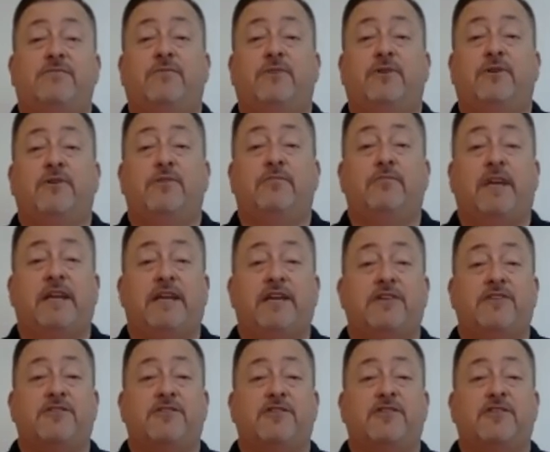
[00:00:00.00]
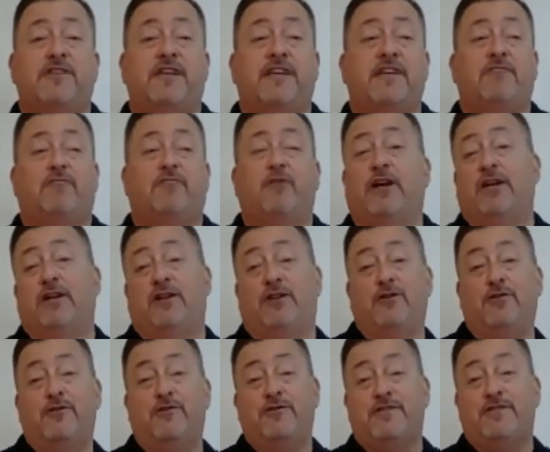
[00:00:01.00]
we're making sure that if we're going
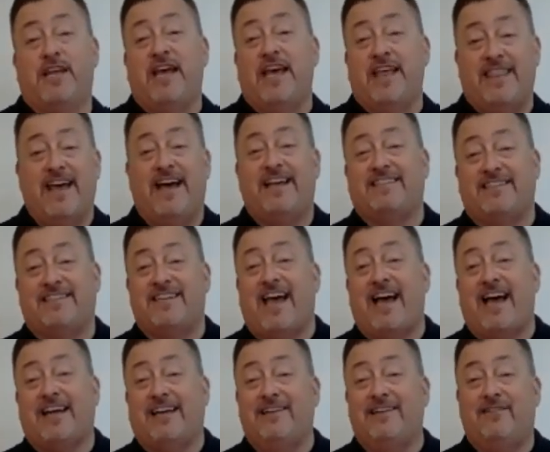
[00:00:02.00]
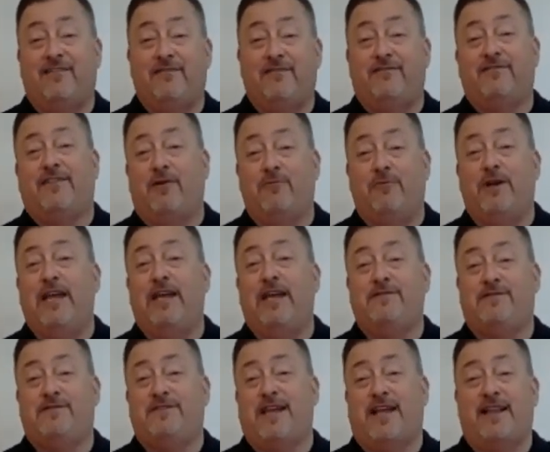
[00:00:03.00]
to lose that socket that we're
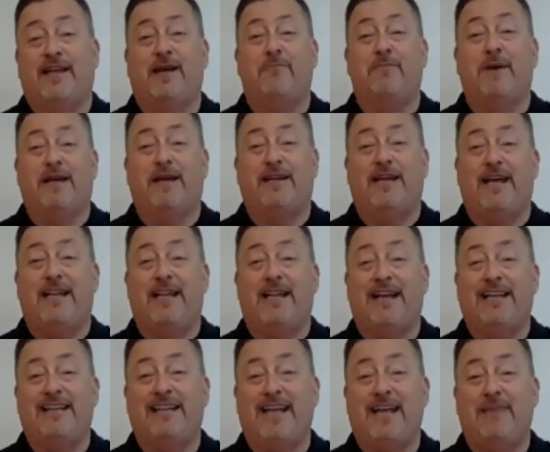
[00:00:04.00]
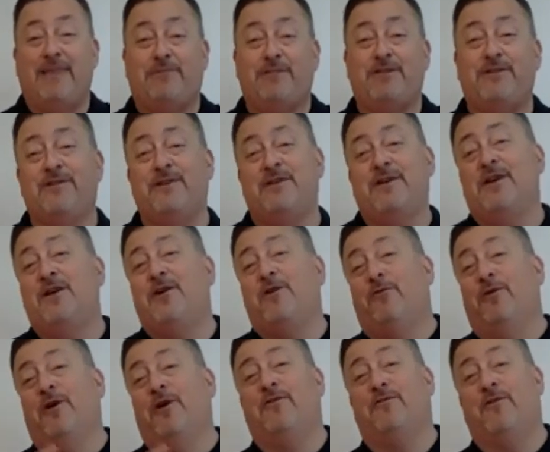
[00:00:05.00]
selling a metal halide lamp to,
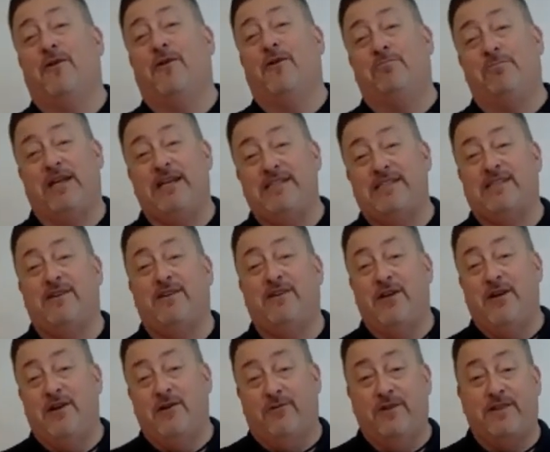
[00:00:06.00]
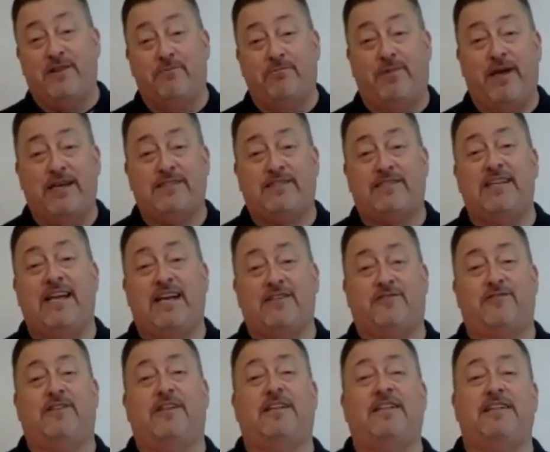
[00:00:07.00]
we're going to replace it with the best
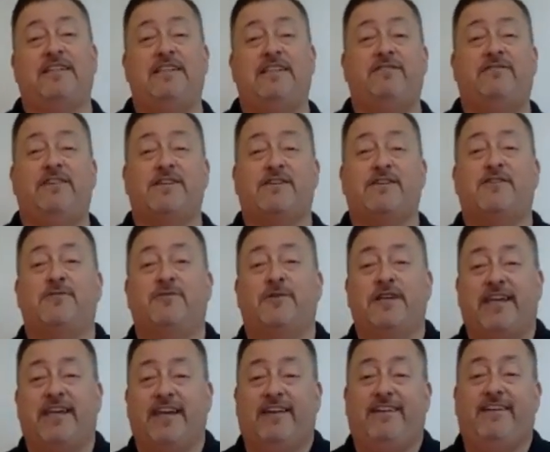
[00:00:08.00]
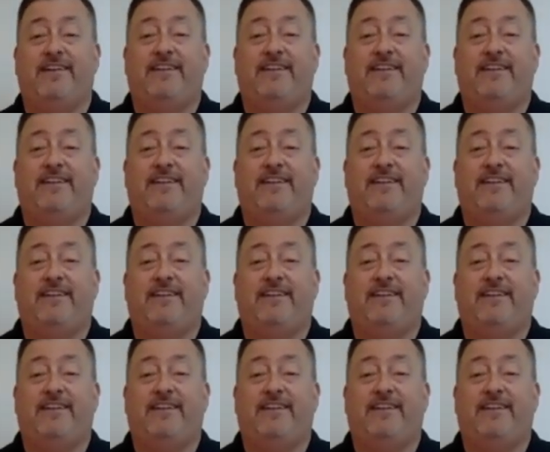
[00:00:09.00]
Natural LED fixture we can.